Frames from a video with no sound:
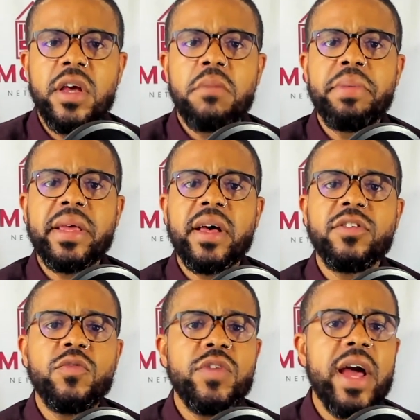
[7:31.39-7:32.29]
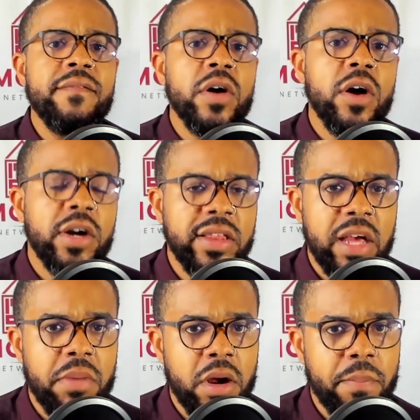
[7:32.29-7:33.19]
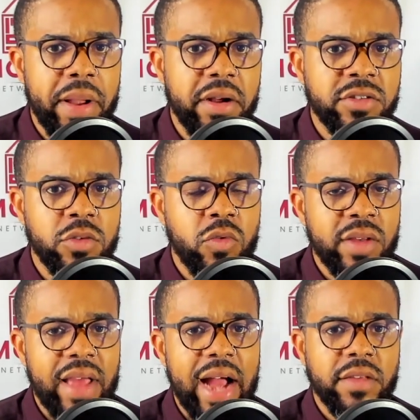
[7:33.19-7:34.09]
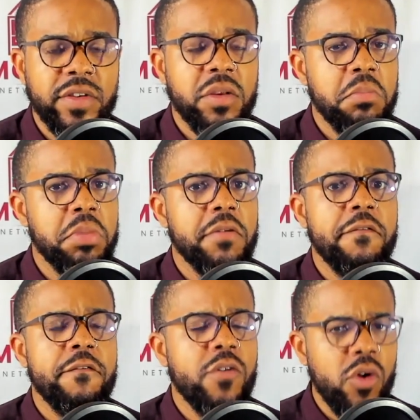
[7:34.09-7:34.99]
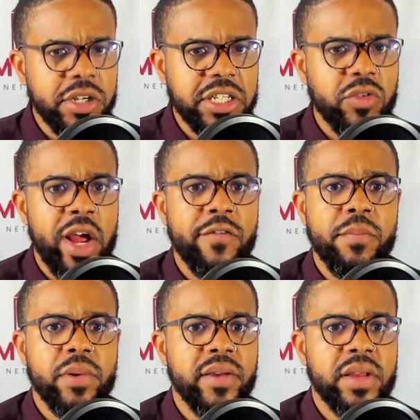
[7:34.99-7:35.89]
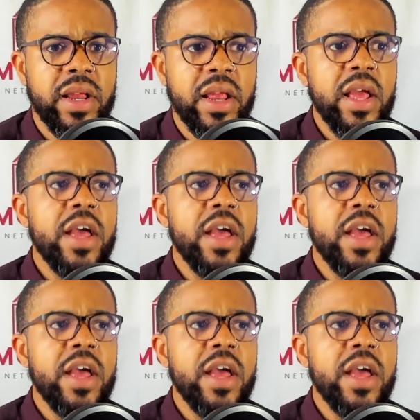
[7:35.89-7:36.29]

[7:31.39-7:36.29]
because you've never heard anything about her parents' civil rights activism before she ran for president.